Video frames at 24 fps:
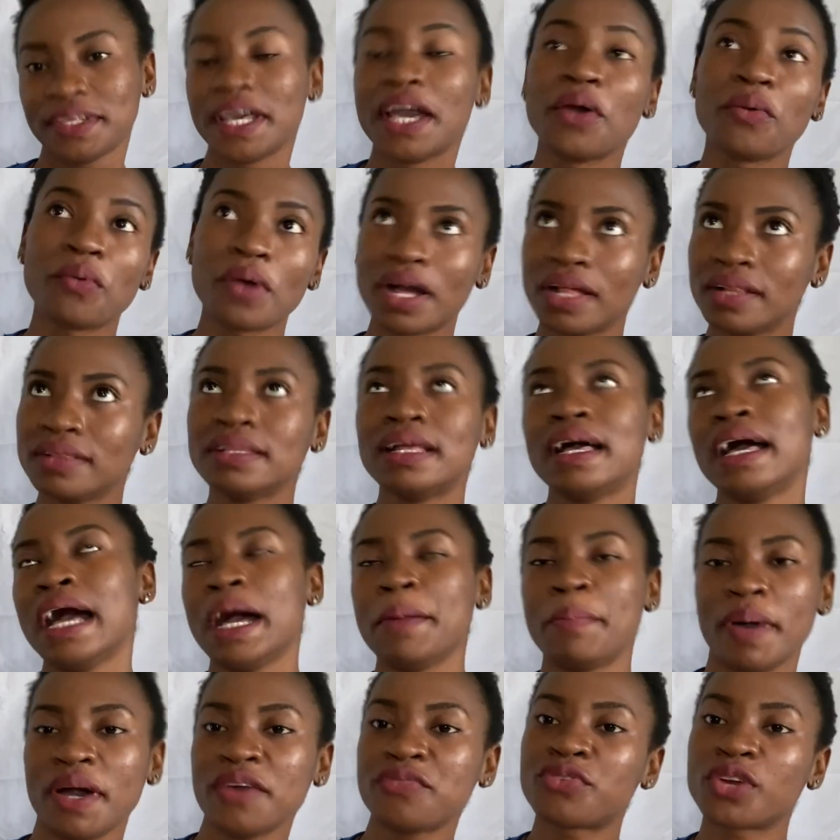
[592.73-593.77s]
well
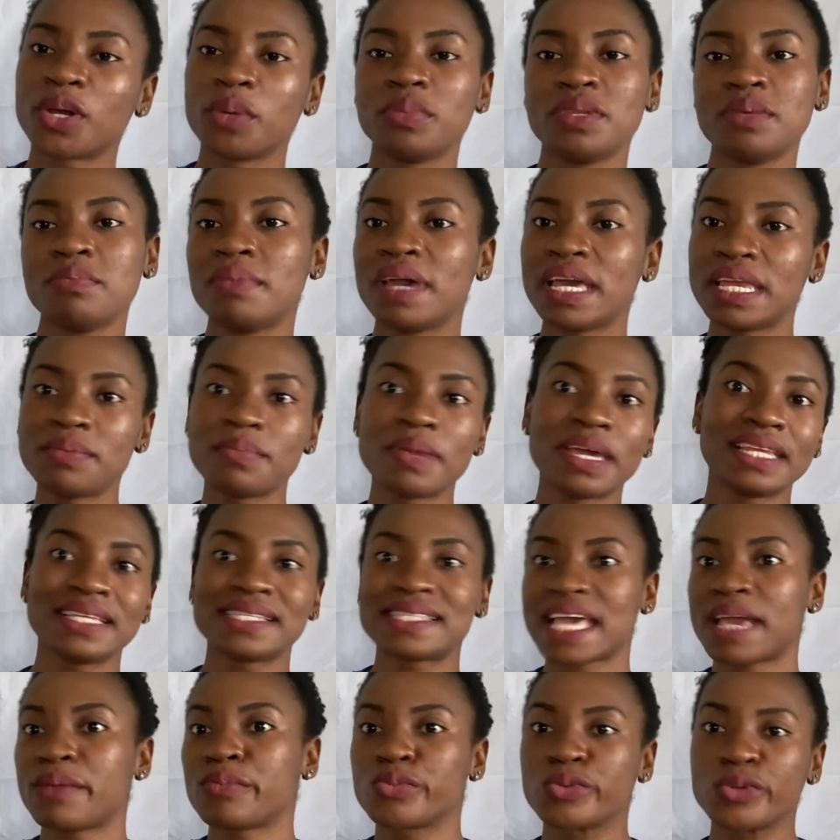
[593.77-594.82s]
apart from the many many
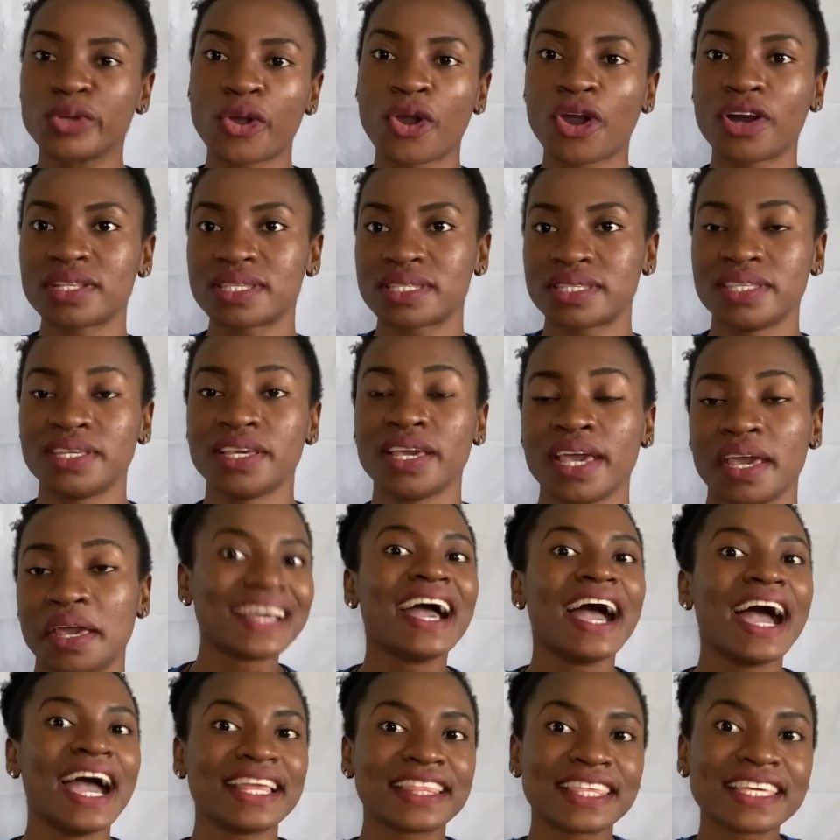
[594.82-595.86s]
times we cut the hair
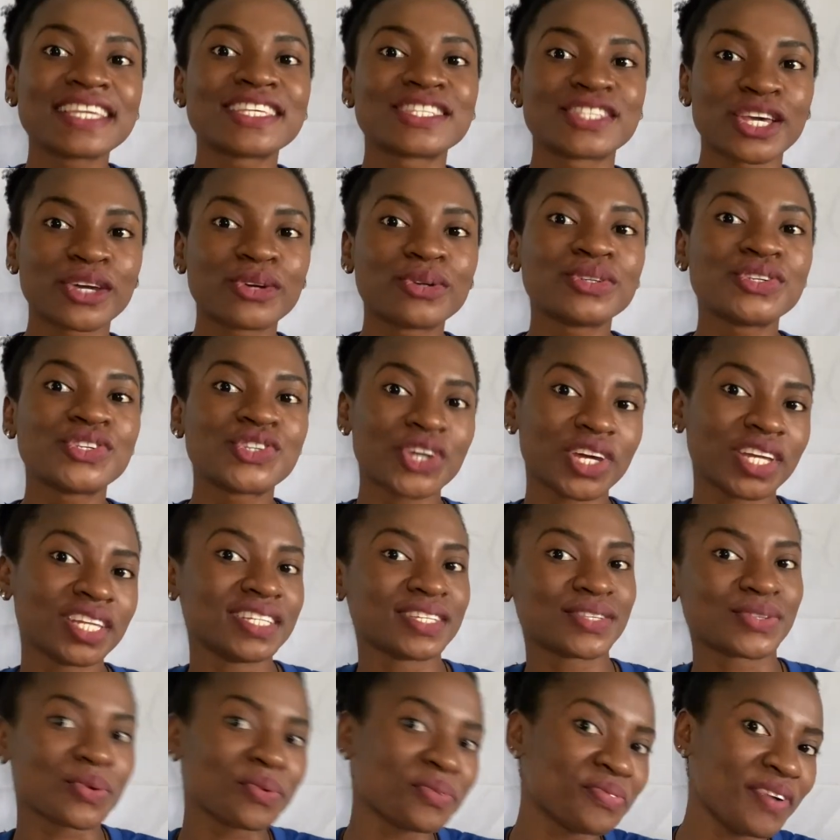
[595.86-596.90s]
i think it's a good journey
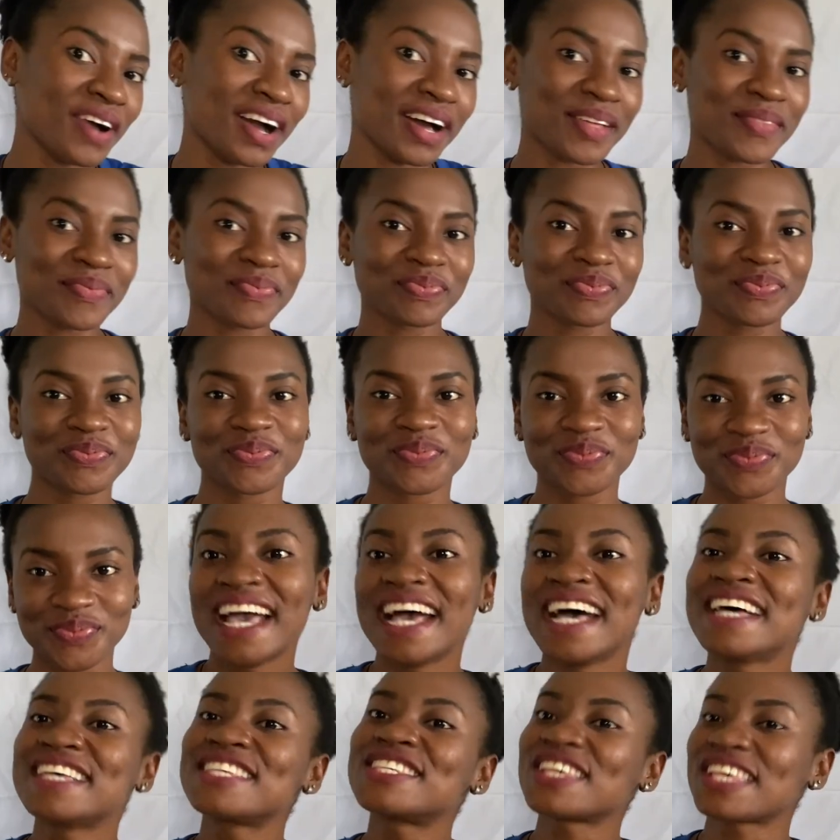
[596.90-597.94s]
so far
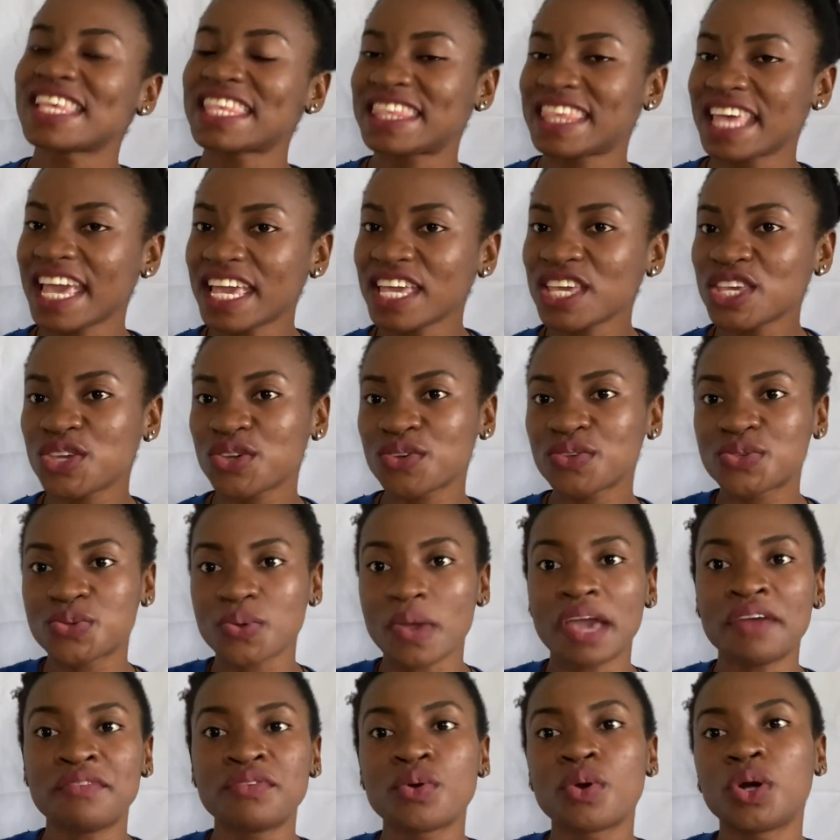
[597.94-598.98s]
so thank you to
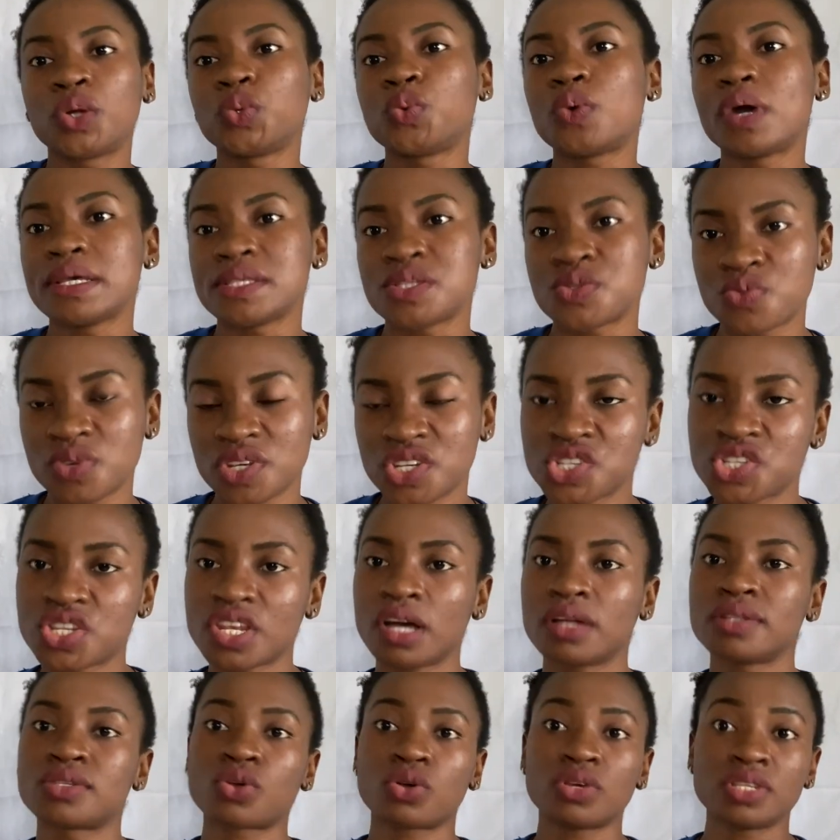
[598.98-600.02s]
everyone who has reached
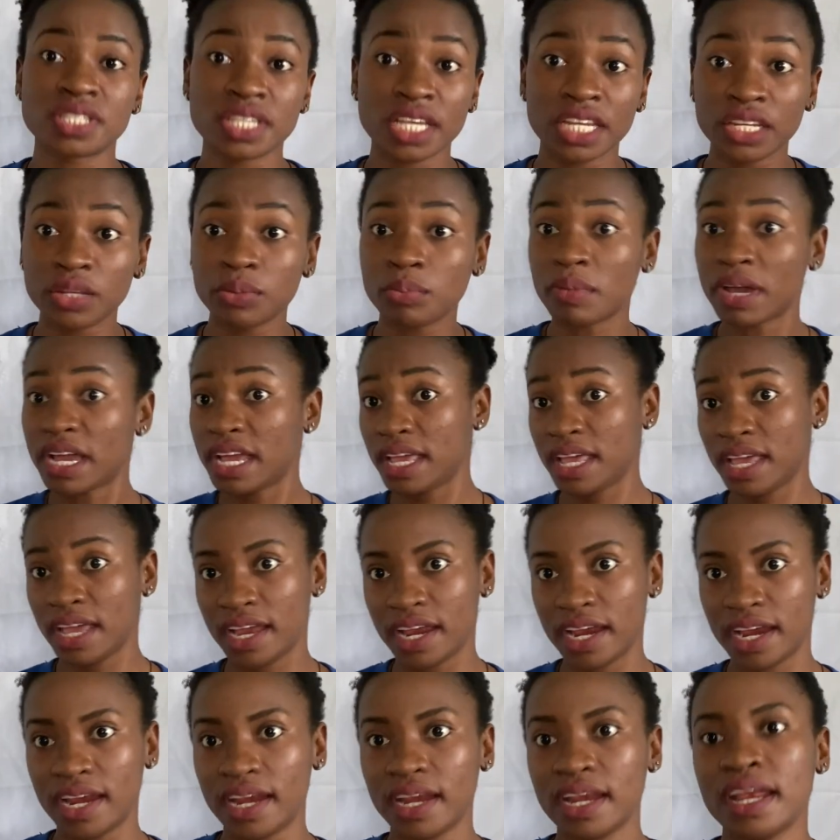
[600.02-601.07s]
out concerning my
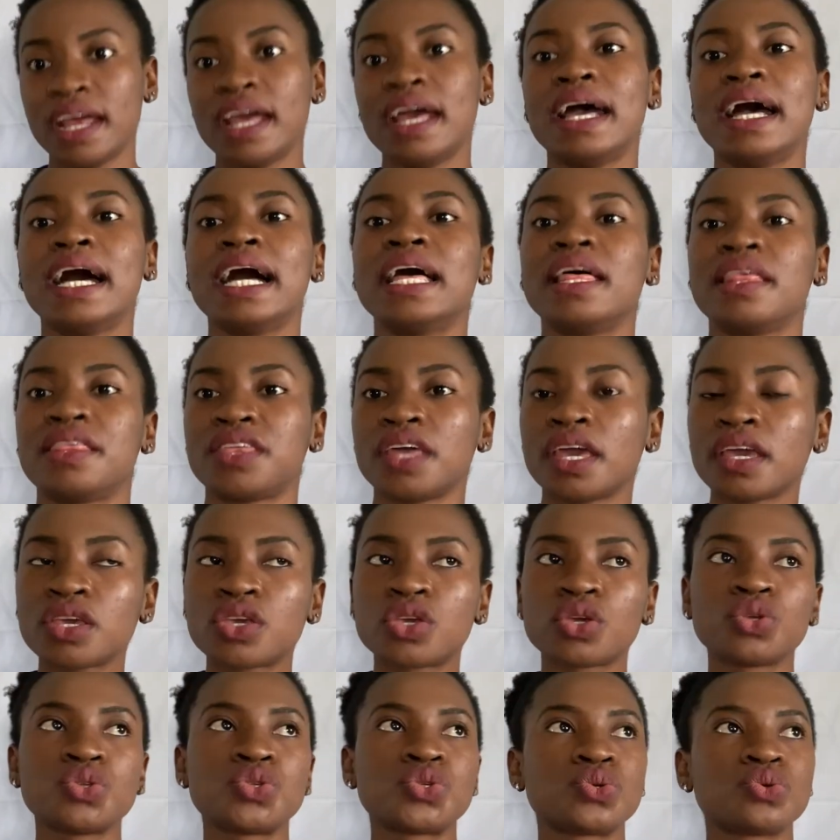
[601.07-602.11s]
hair and thank
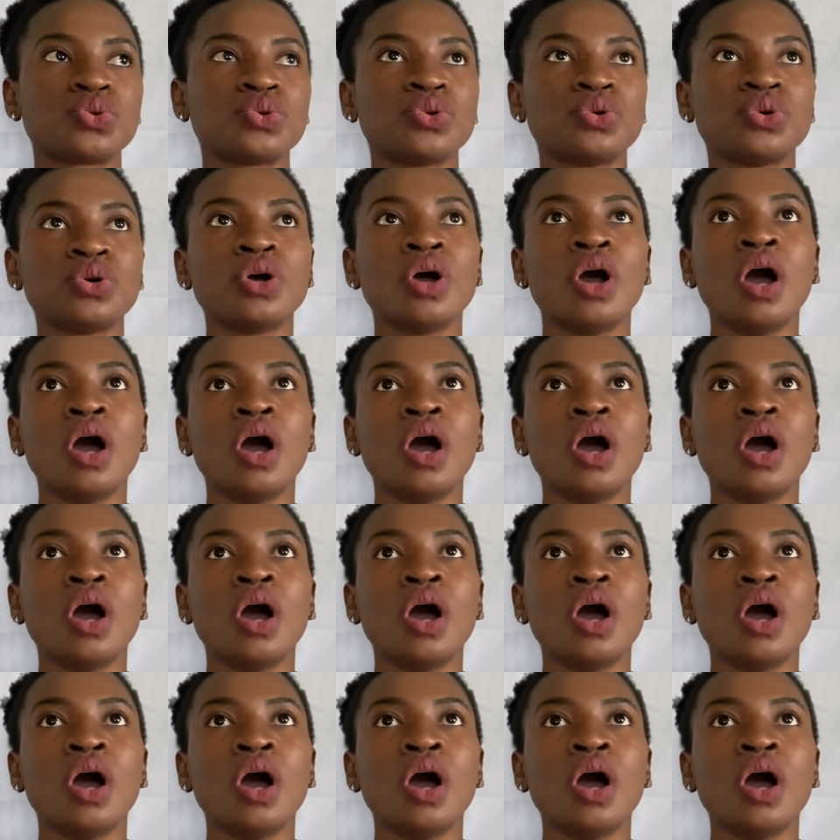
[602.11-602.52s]
you to